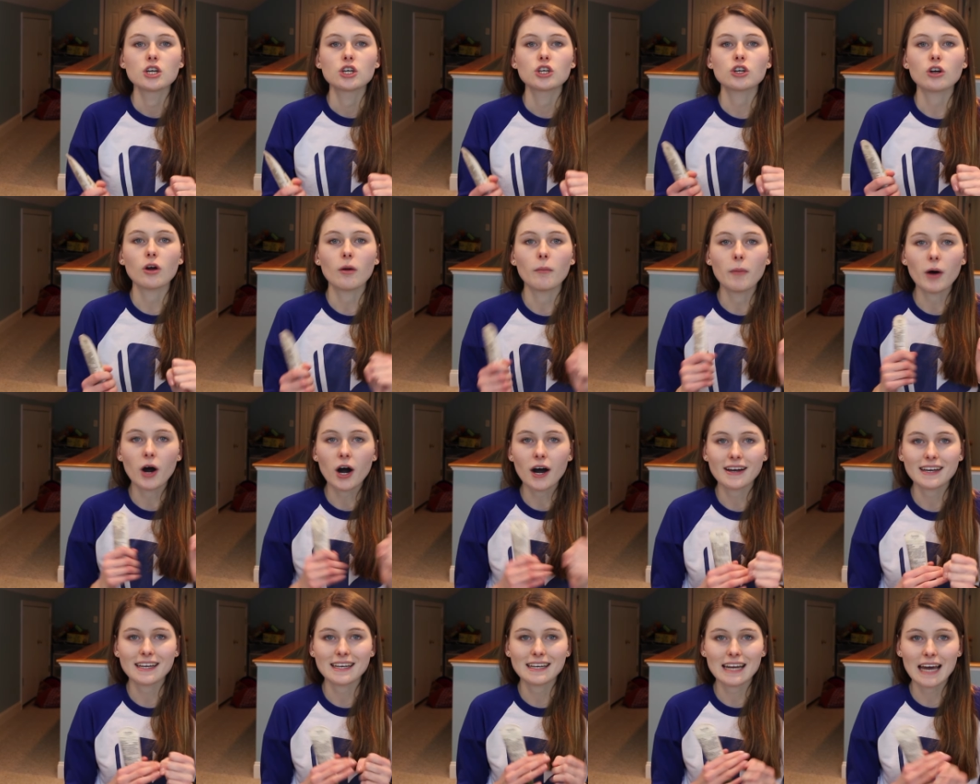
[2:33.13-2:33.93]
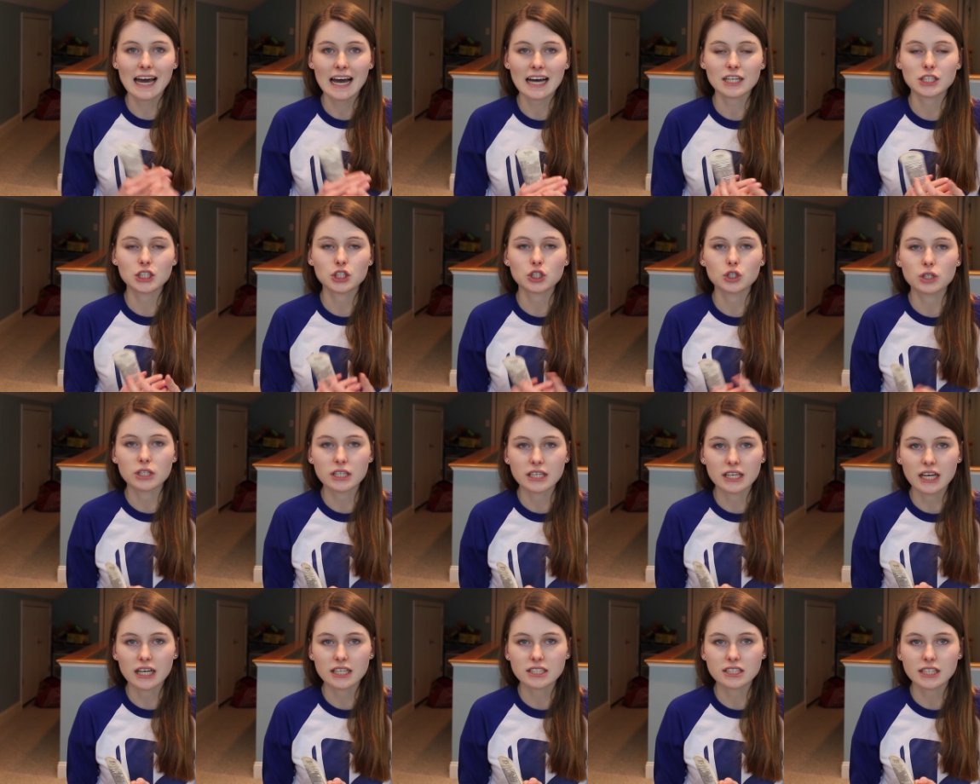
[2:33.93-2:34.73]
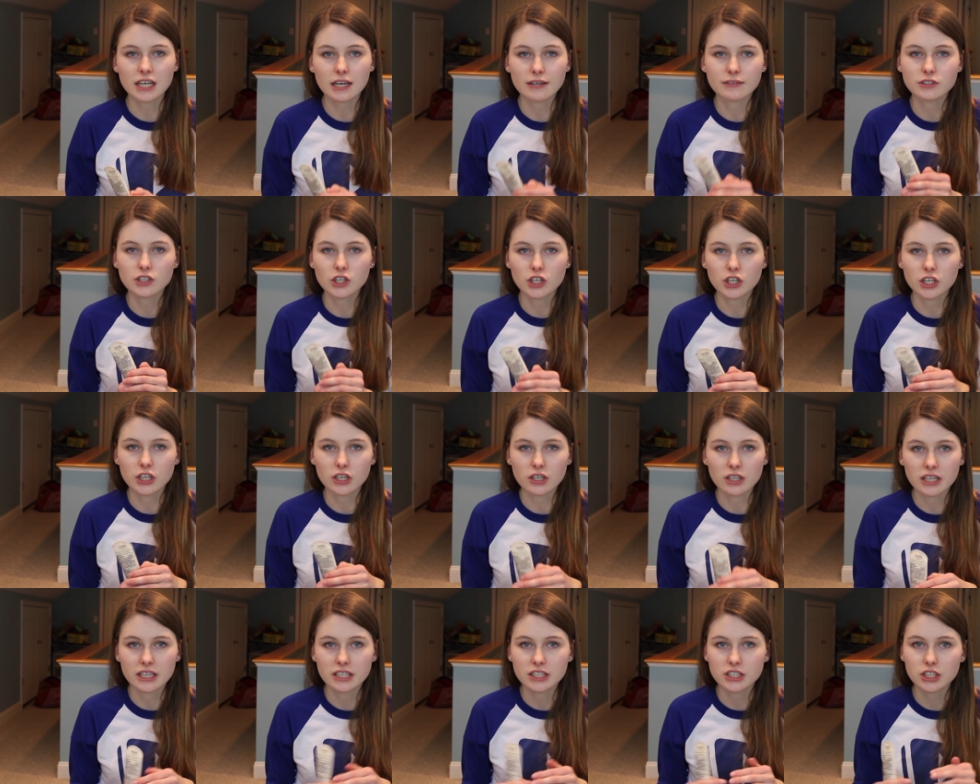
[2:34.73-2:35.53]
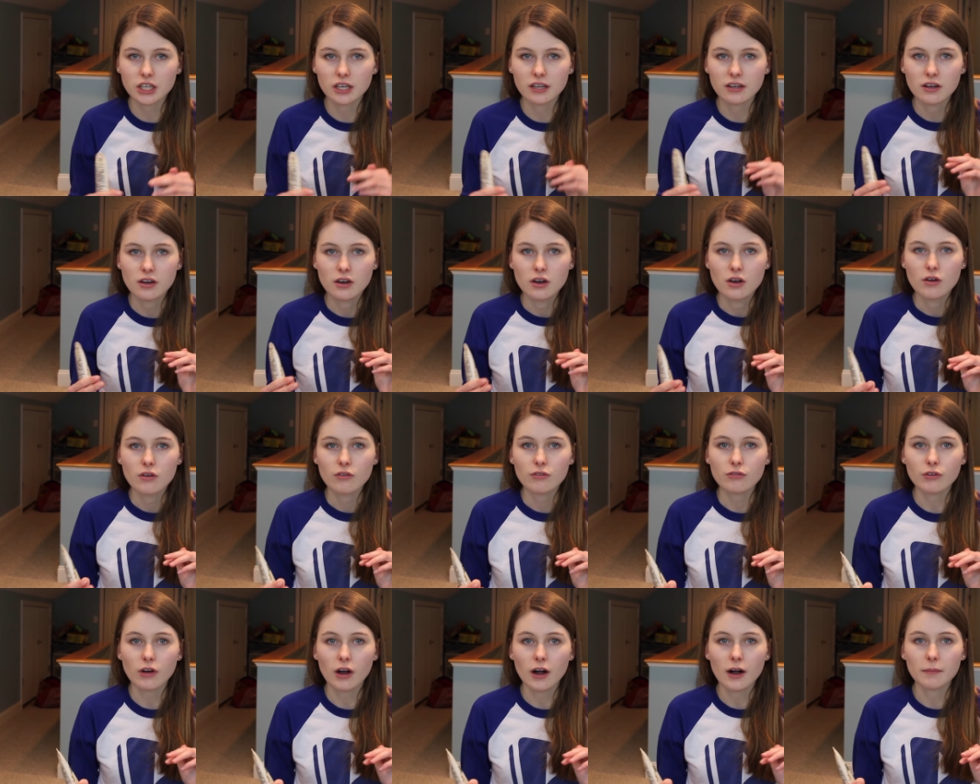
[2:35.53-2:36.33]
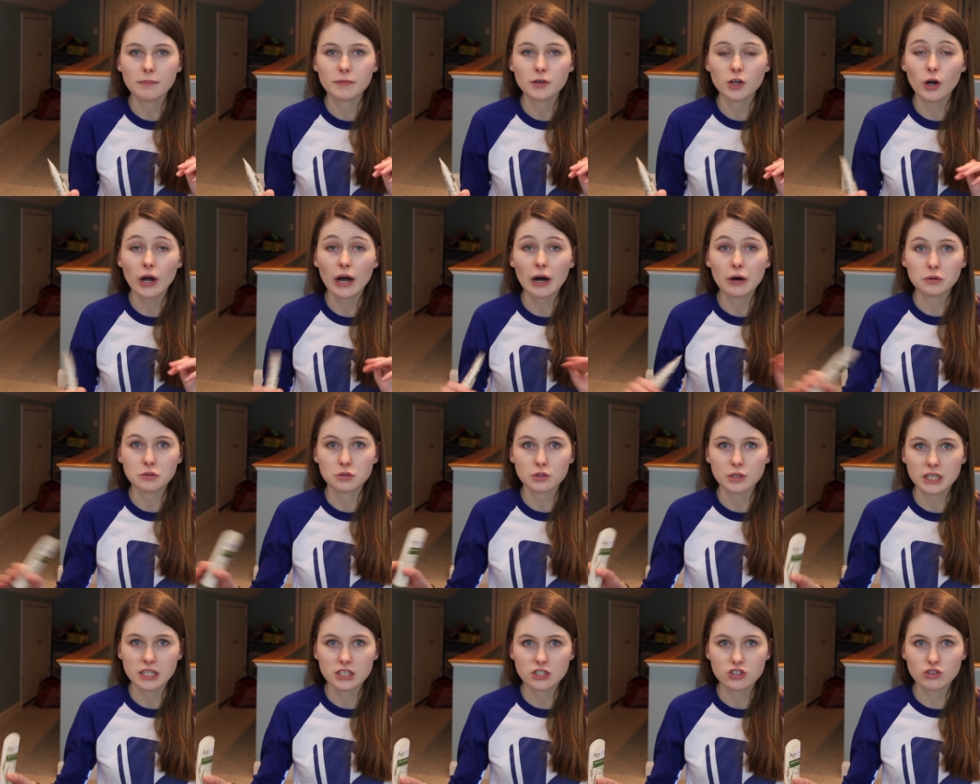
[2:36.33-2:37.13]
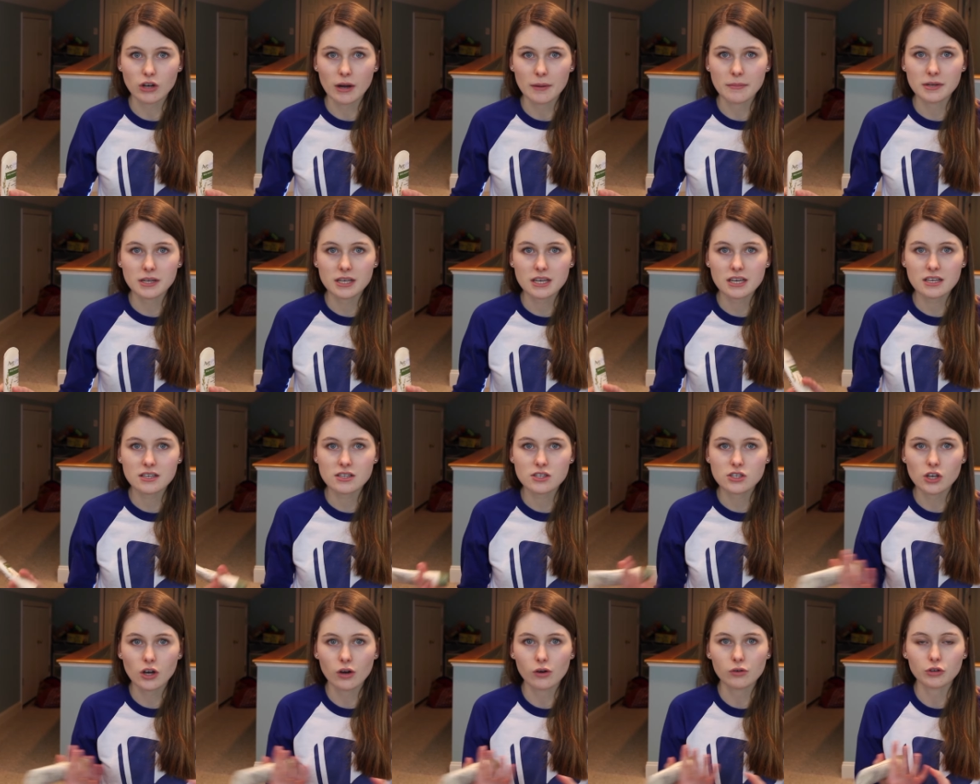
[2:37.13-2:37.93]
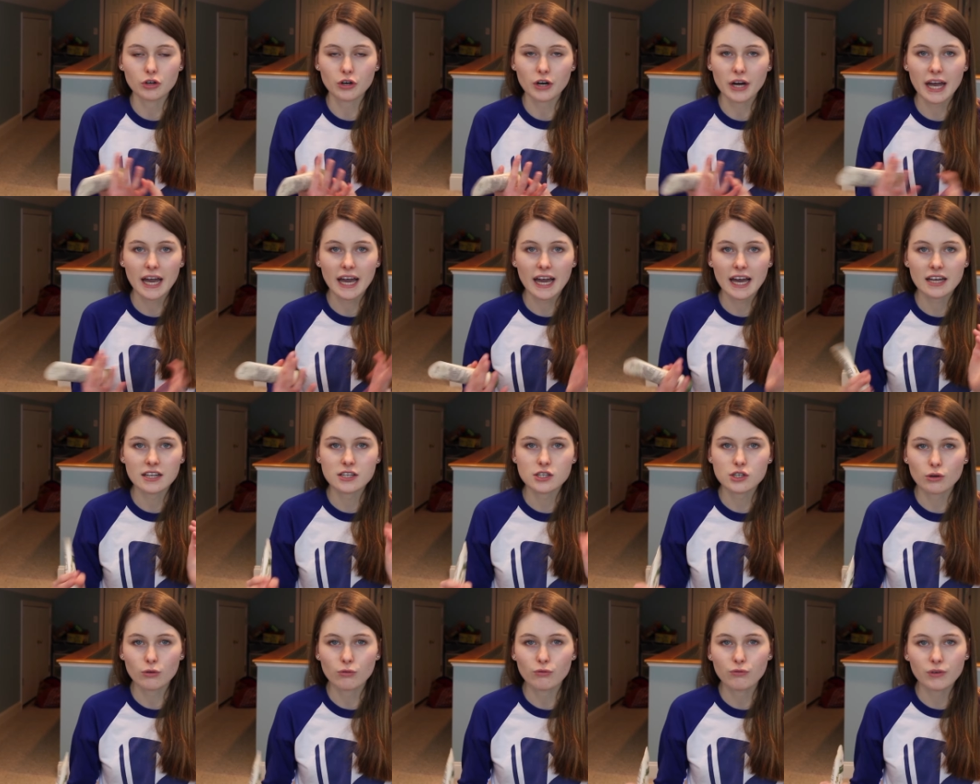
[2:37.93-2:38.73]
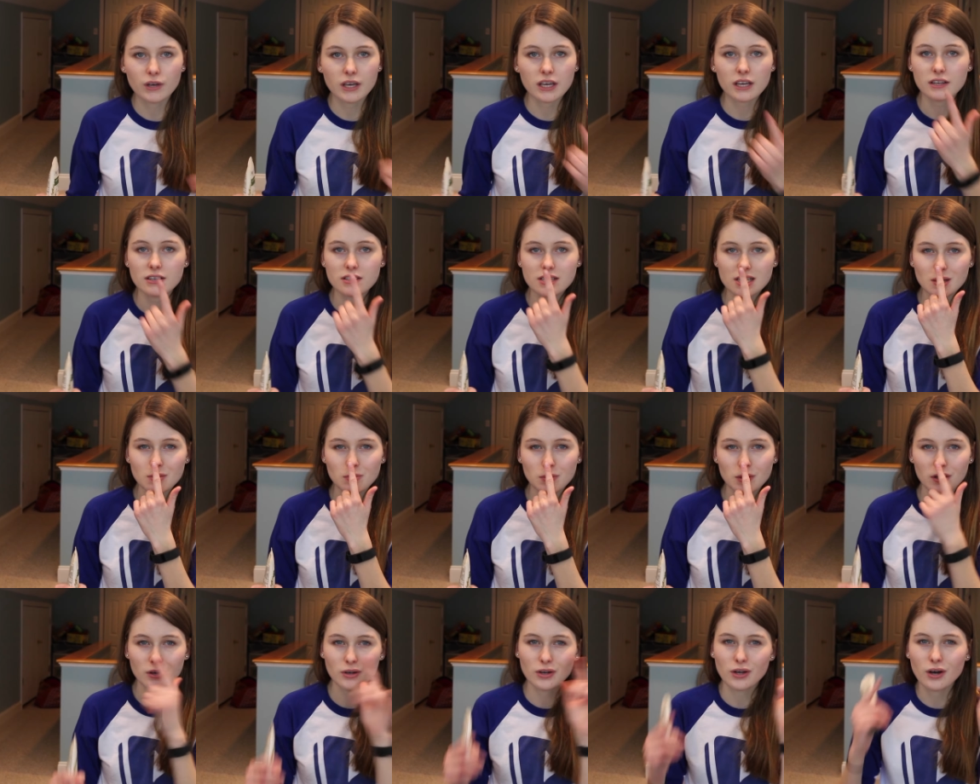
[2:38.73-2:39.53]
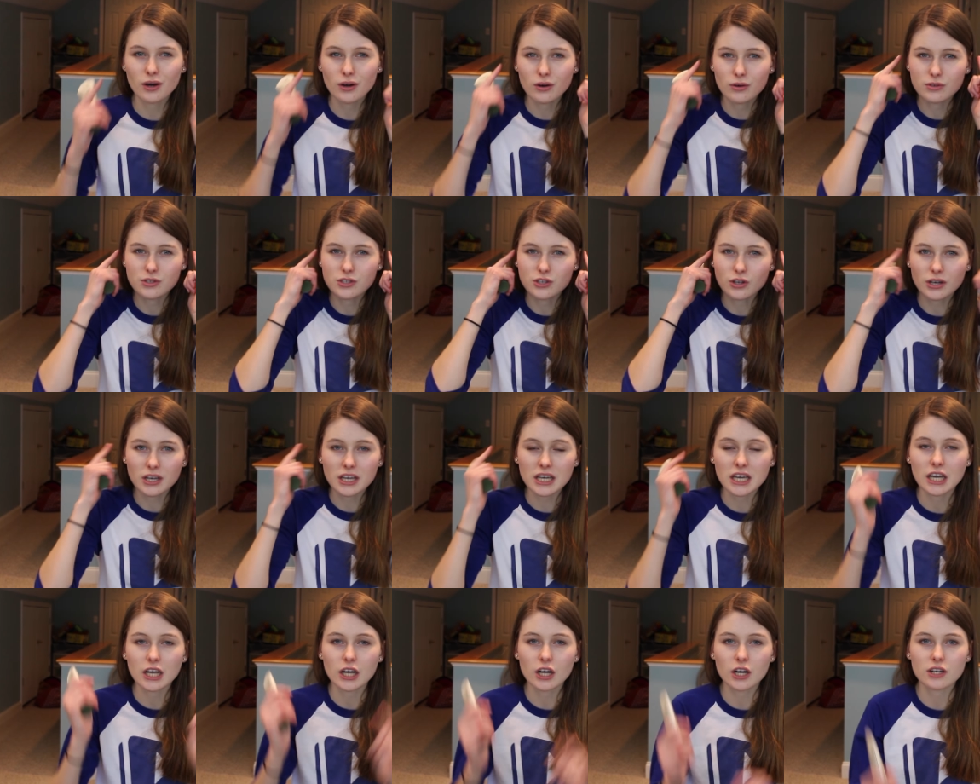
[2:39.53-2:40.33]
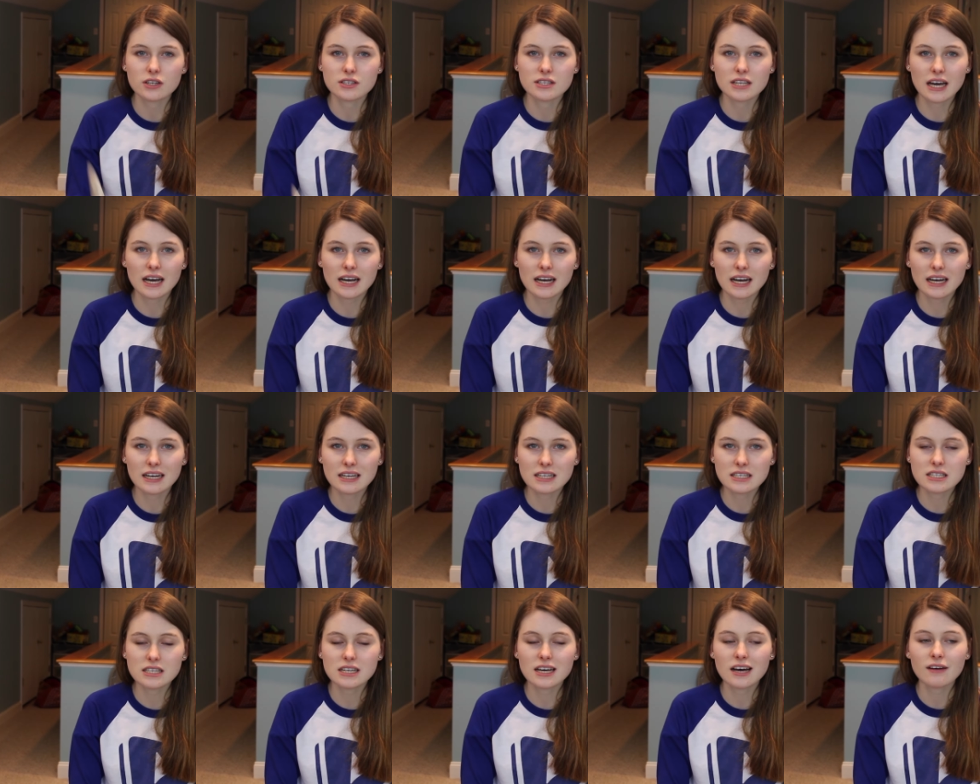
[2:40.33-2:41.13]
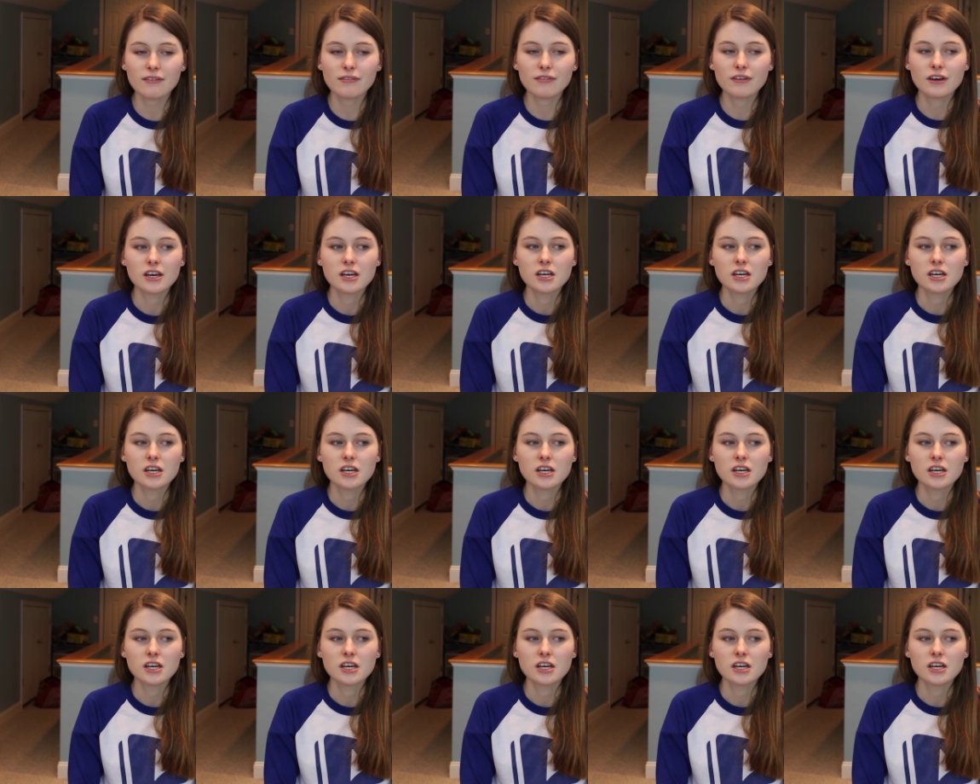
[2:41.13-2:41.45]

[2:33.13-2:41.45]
your body naturally cuts off circulation from your outer extremities, so your hands, your feet, tip of your nose, your ears, that kind of stuff.